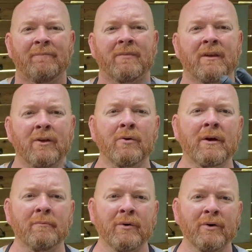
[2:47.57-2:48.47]
you
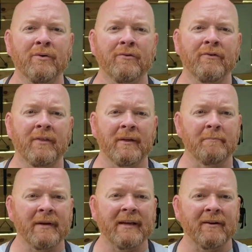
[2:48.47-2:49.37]
can move the
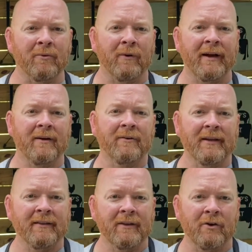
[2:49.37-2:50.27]
meat around
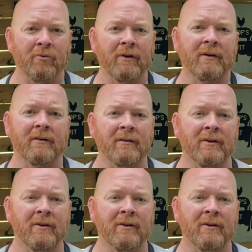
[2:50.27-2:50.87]
in the grill.